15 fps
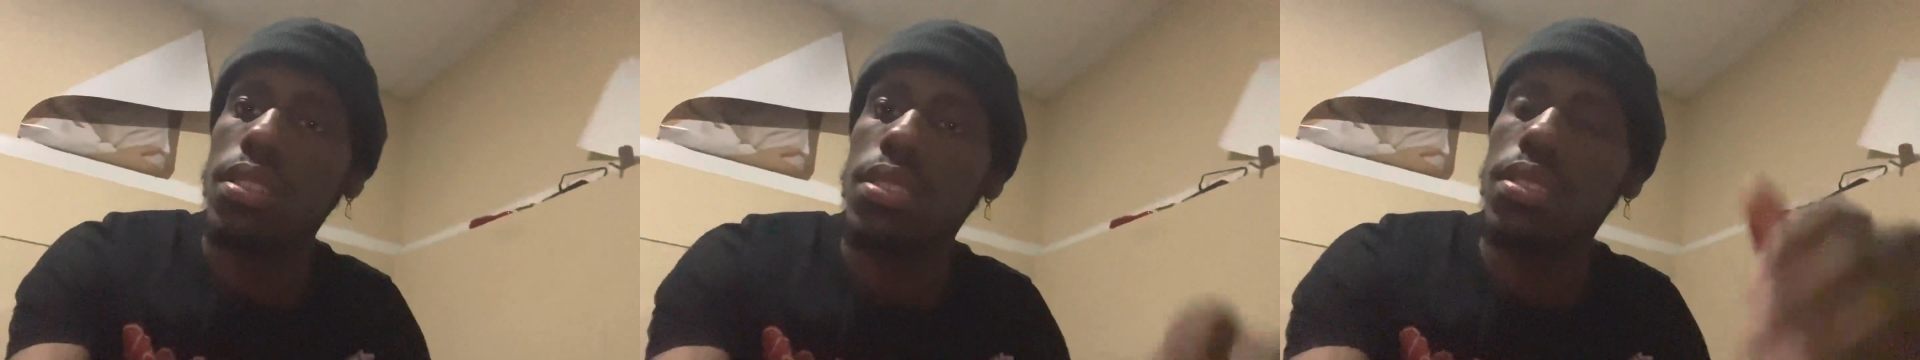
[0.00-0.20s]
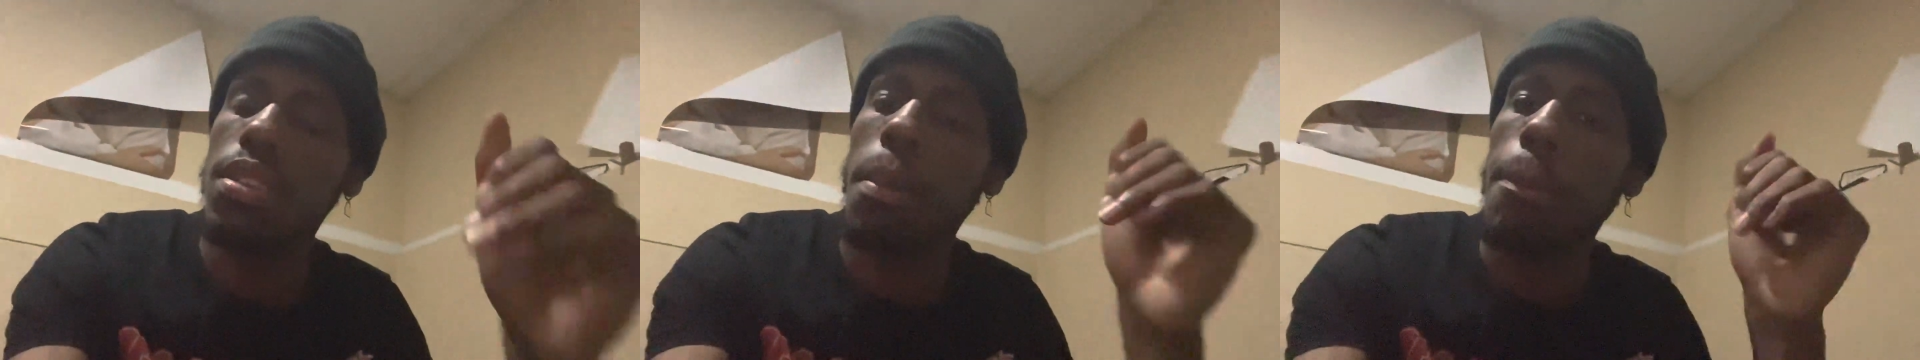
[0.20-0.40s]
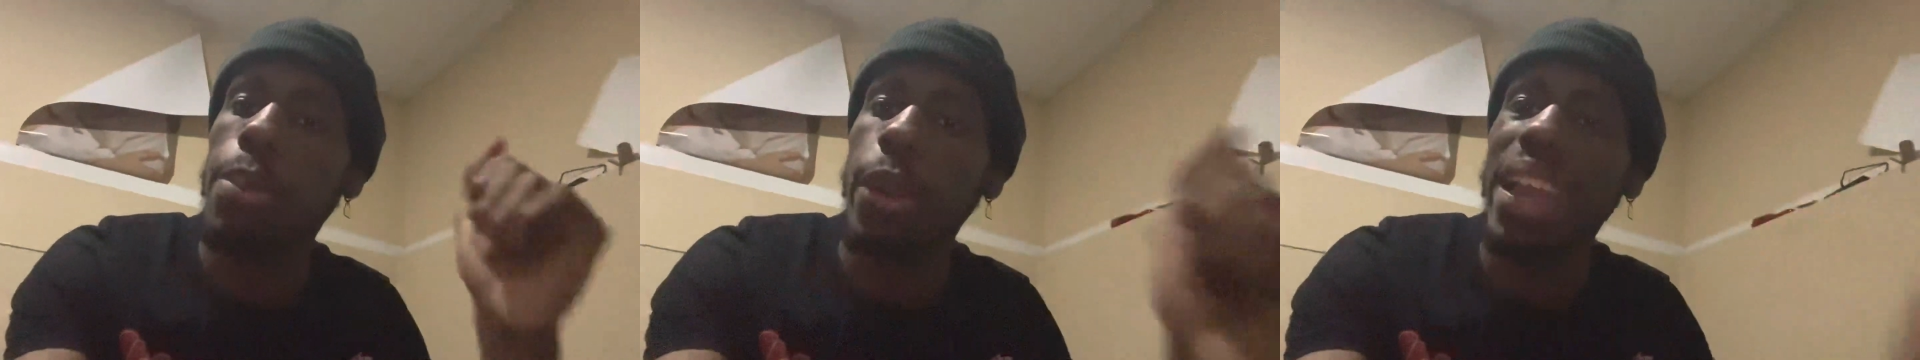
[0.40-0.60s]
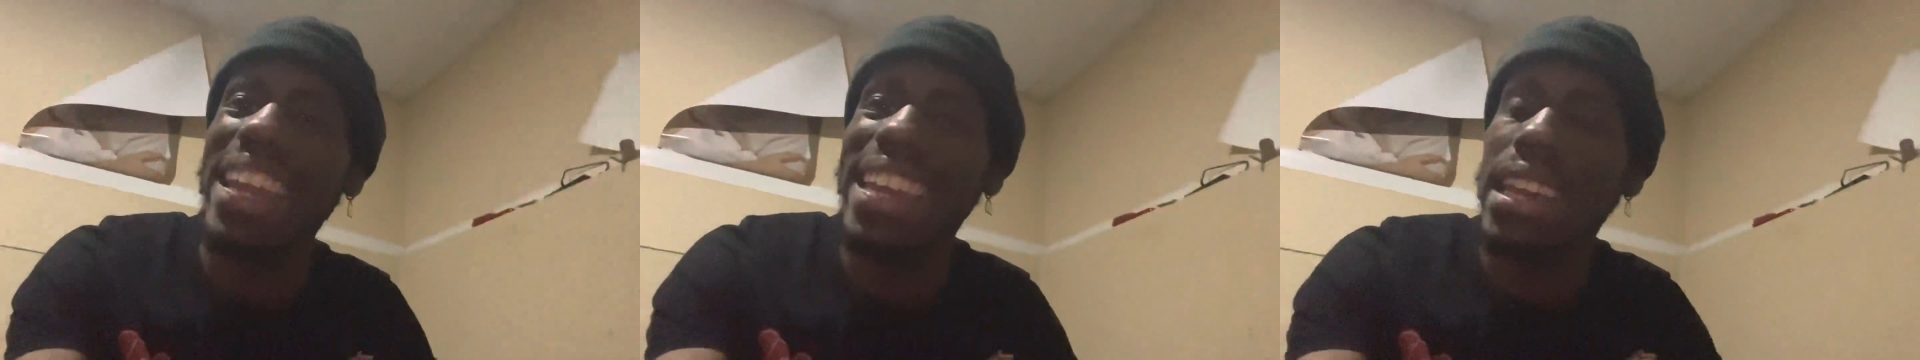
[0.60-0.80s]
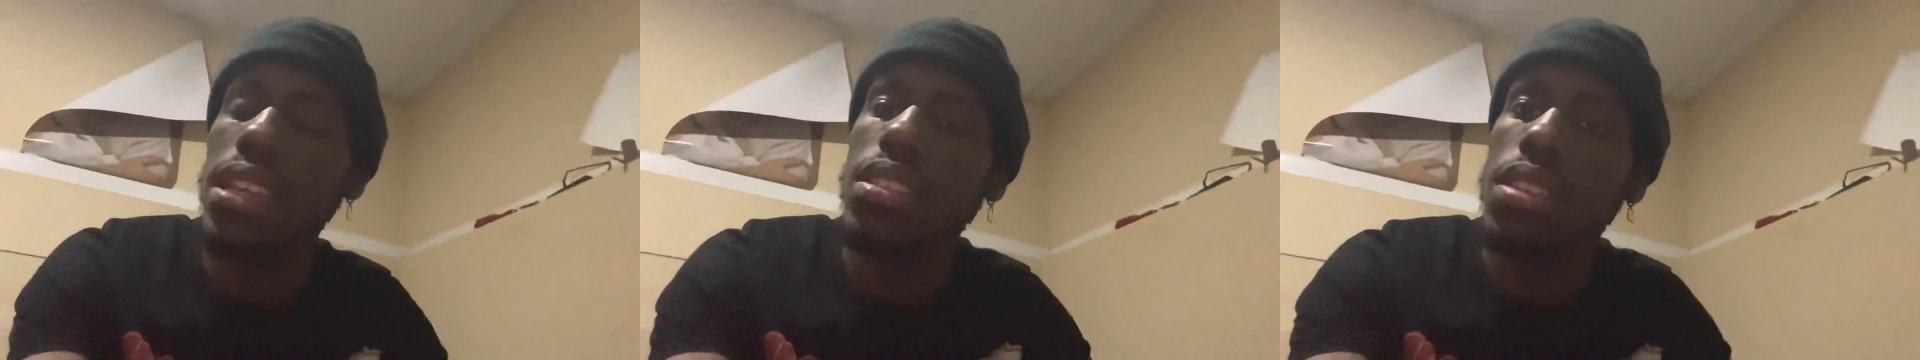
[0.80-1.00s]
to
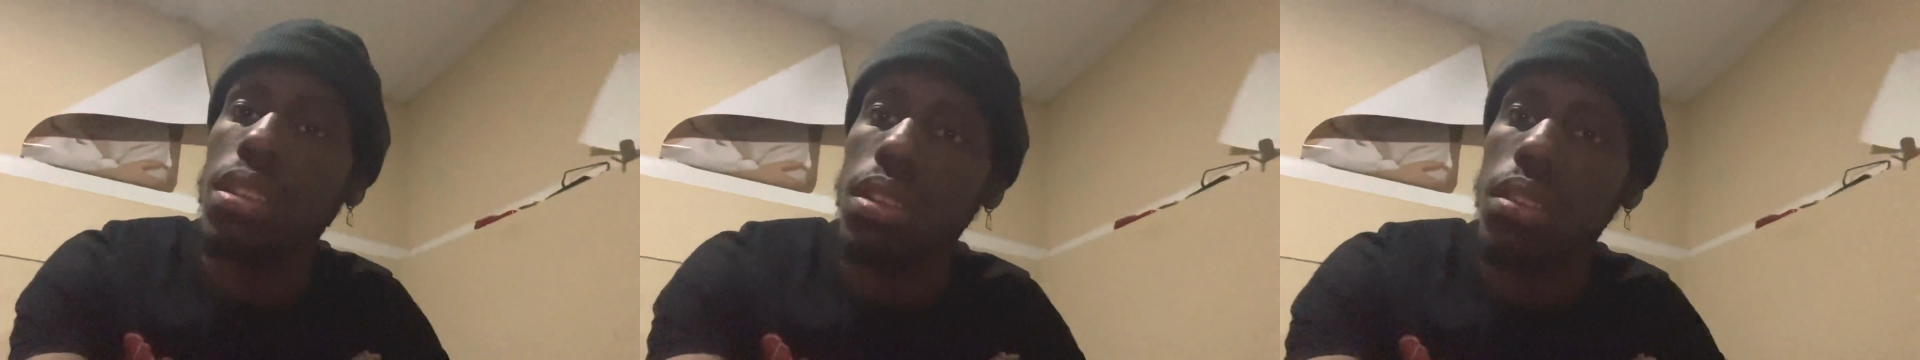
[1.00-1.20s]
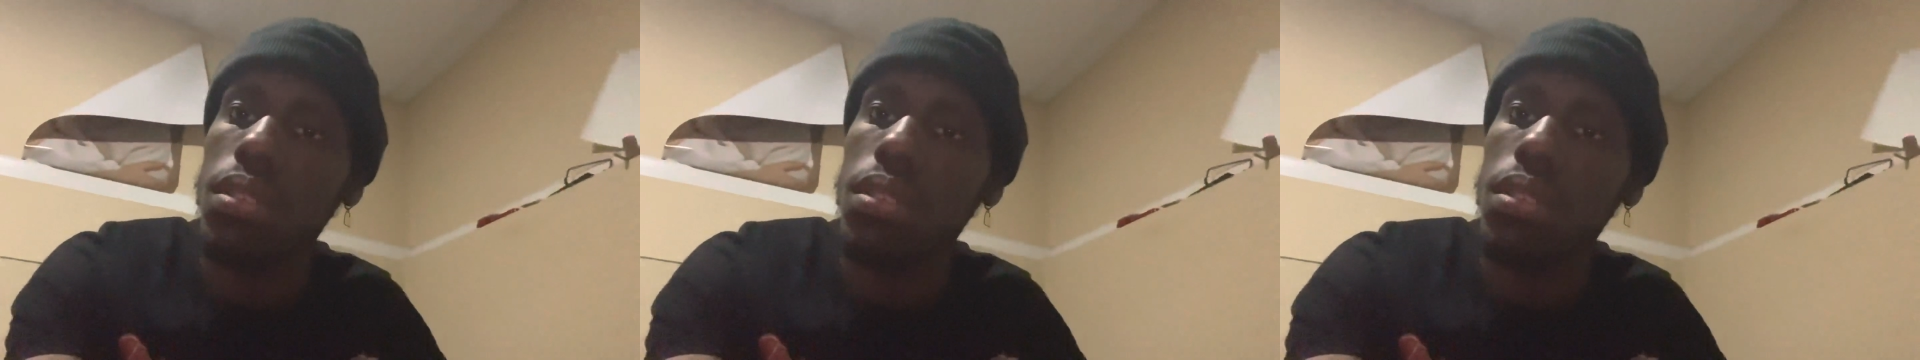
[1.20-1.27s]
break it